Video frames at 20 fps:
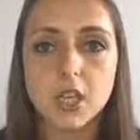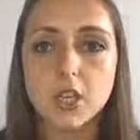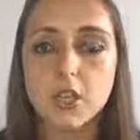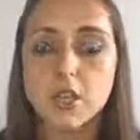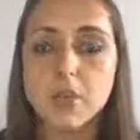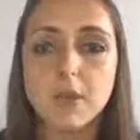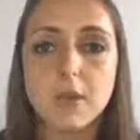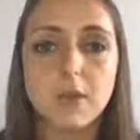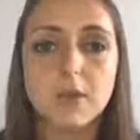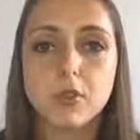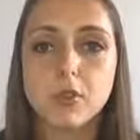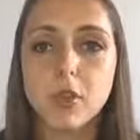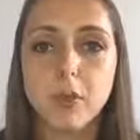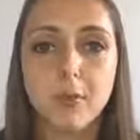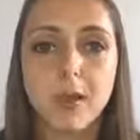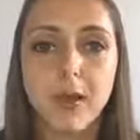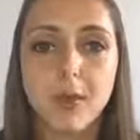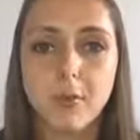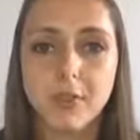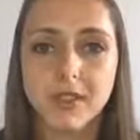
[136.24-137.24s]
People drop
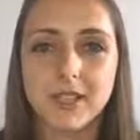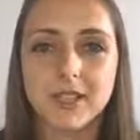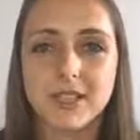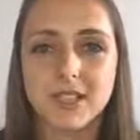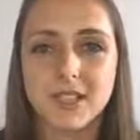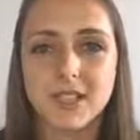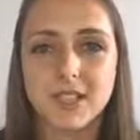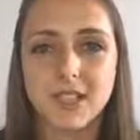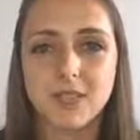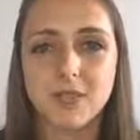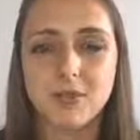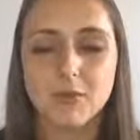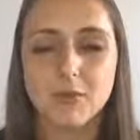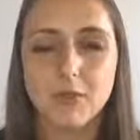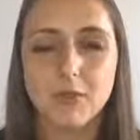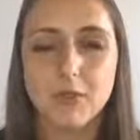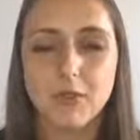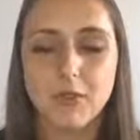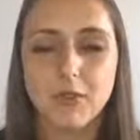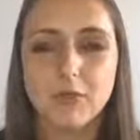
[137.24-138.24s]
out because they don't
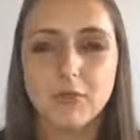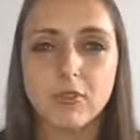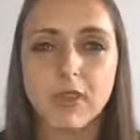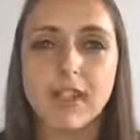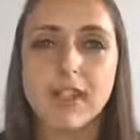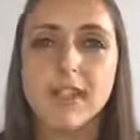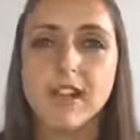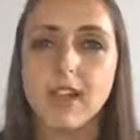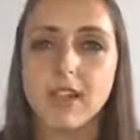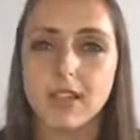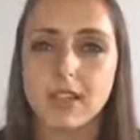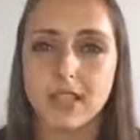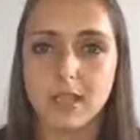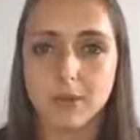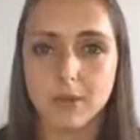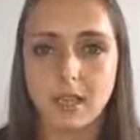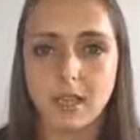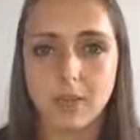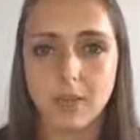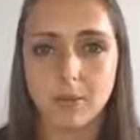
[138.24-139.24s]
realise they're
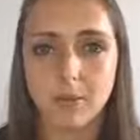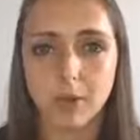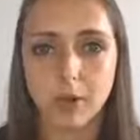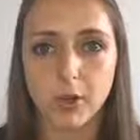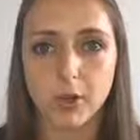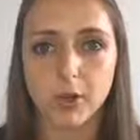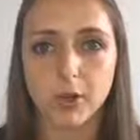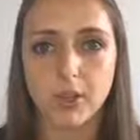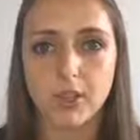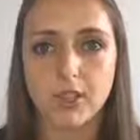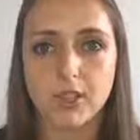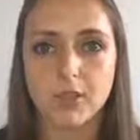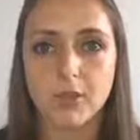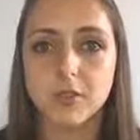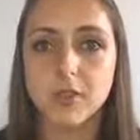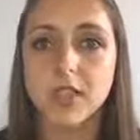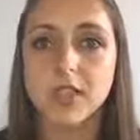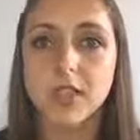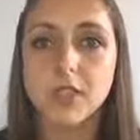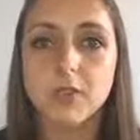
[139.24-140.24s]
making progress, or
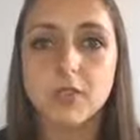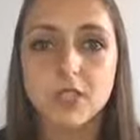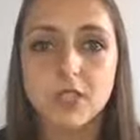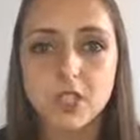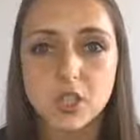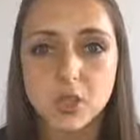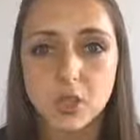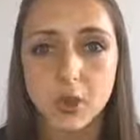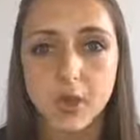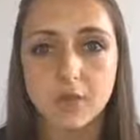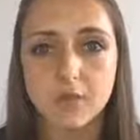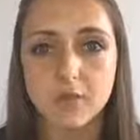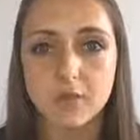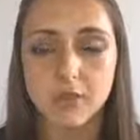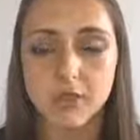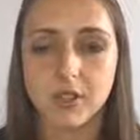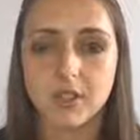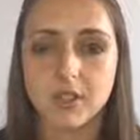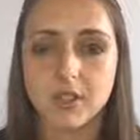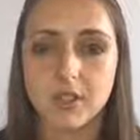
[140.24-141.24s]
they lose interest
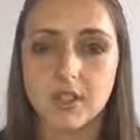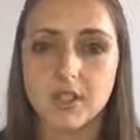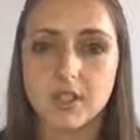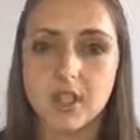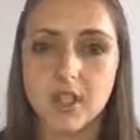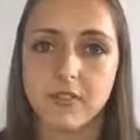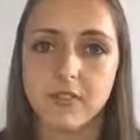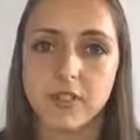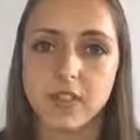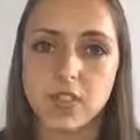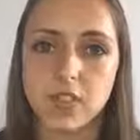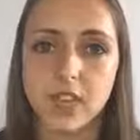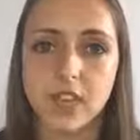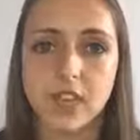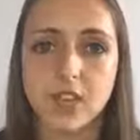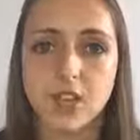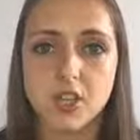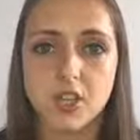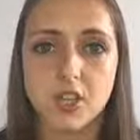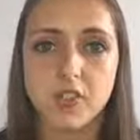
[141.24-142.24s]
because things haven't
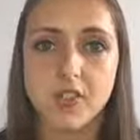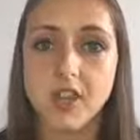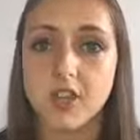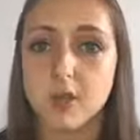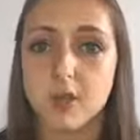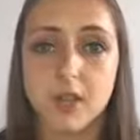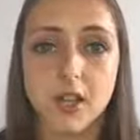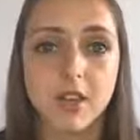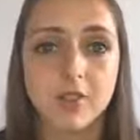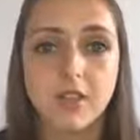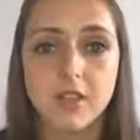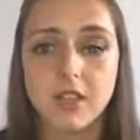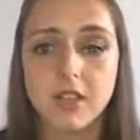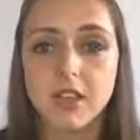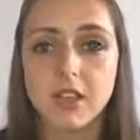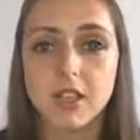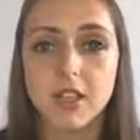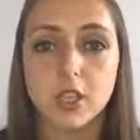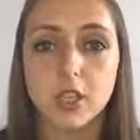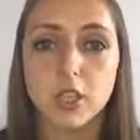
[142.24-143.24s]
changed and they don't have
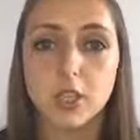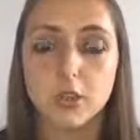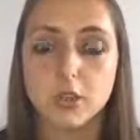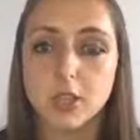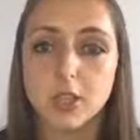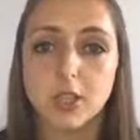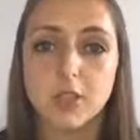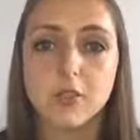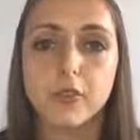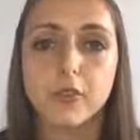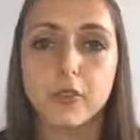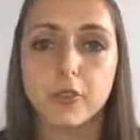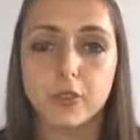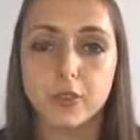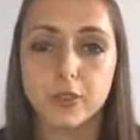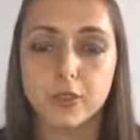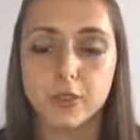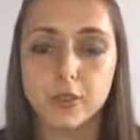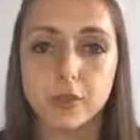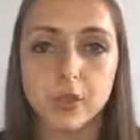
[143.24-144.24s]
anything new to look forward
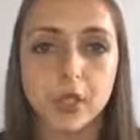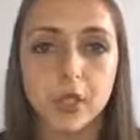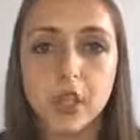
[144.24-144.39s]
to.